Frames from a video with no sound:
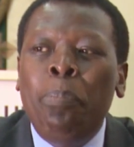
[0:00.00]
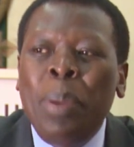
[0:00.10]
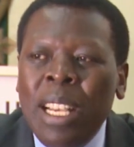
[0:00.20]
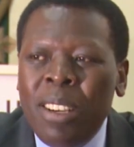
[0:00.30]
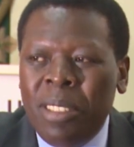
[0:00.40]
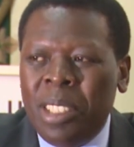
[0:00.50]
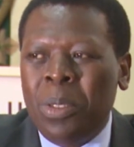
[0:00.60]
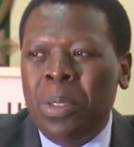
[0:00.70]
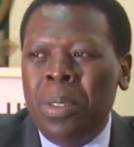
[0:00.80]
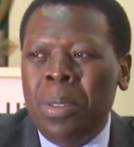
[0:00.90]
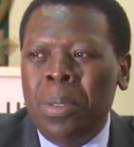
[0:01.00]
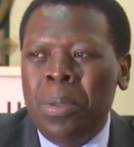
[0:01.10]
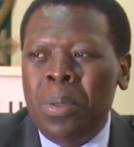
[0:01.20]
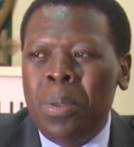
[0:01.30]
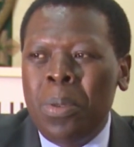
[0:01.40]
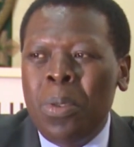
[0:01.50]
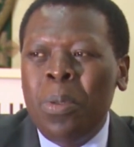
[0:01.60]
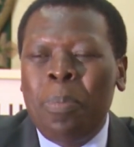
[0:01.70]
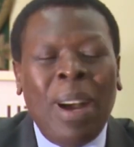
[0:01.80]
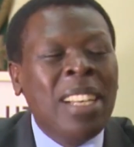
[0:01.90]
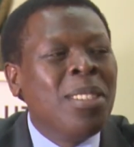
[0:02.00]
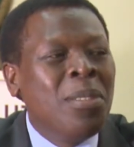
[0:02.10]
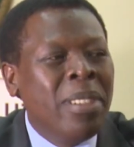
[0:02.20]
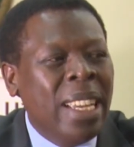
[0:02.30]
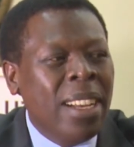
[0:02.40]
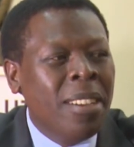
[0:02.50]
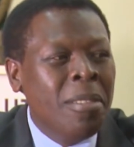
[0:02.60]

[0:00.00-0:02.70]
billions would pass through there.